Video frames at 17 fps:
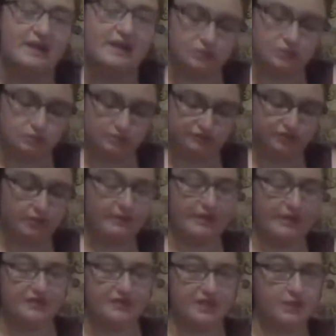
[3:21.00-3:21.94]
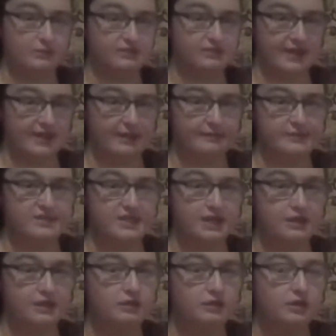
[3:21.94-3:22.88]
this one from. I think it was
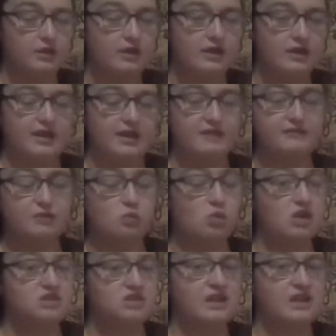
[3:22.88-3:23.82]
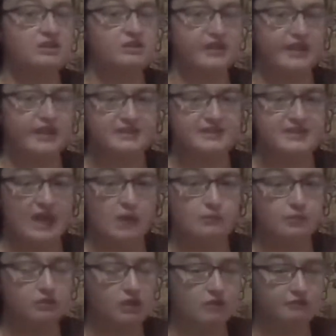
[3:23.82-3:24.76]
Amazon. And if it was, I'll link it
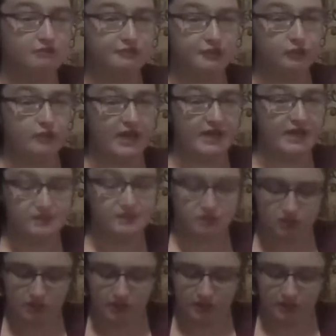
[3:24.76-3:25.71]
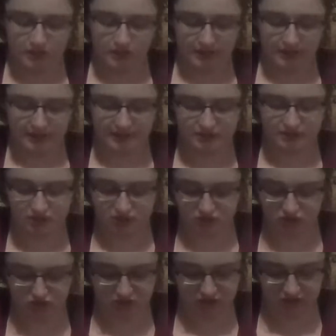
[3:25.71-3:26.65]
down below for you guys.
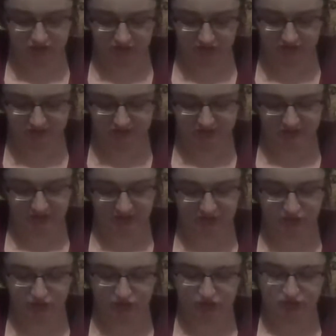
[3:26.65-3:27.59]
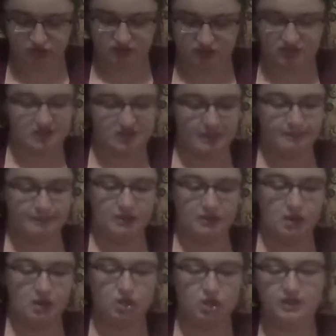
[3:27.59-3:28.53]
It's just a standard step-in
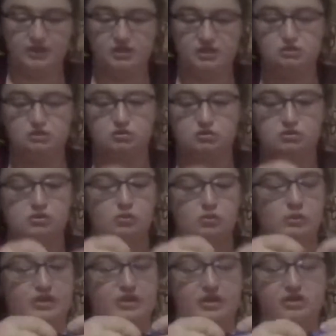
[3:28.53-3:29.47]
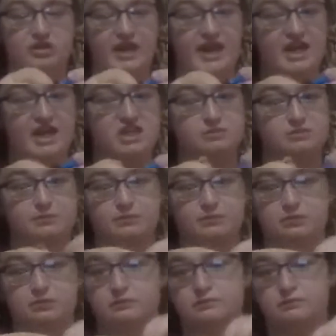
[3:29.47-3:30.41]
harness with a clasp,
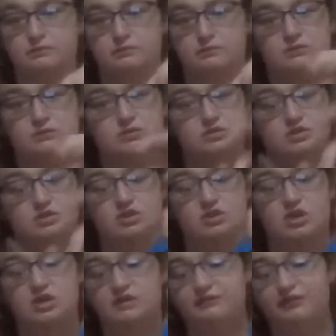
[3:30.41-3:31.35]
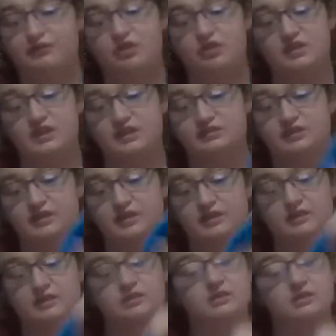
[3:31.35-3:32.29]
the hook for the D-ring.